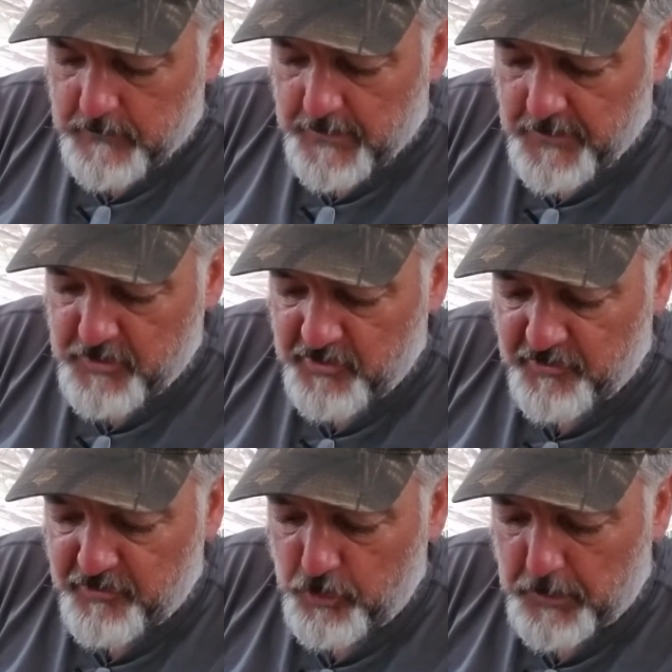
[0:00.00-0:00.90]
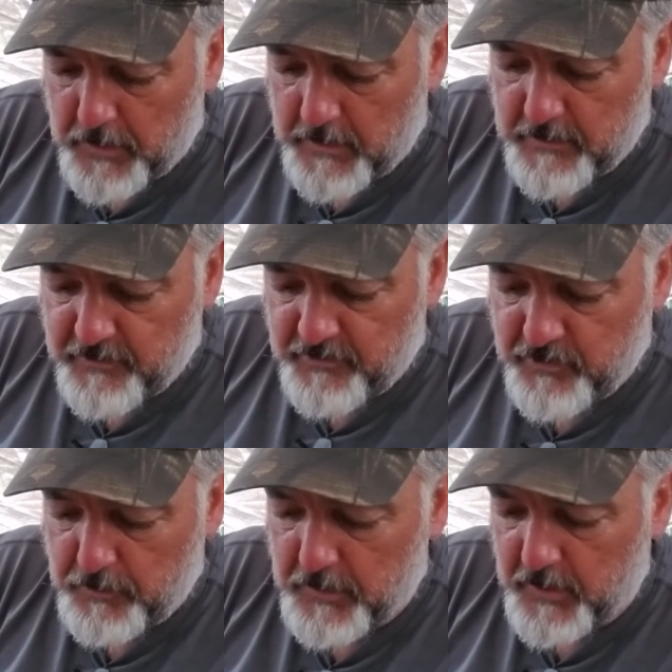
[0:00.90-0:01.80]
They're just super,
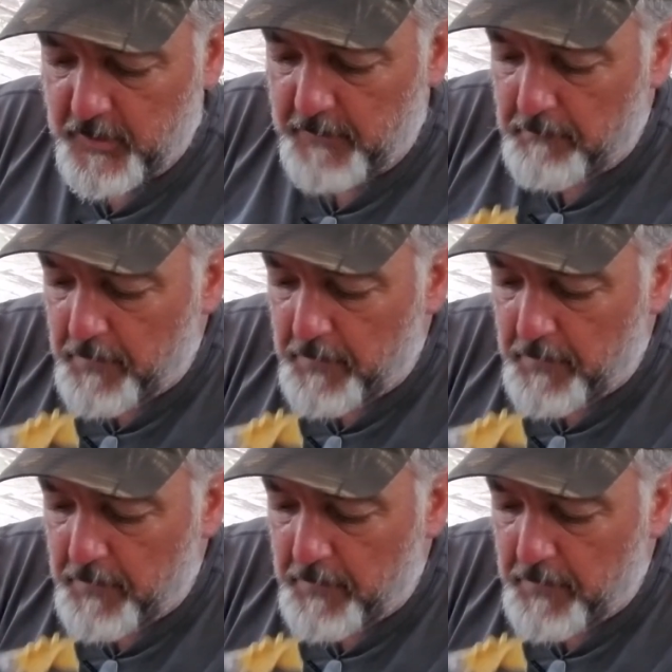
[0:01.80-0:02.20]
super good.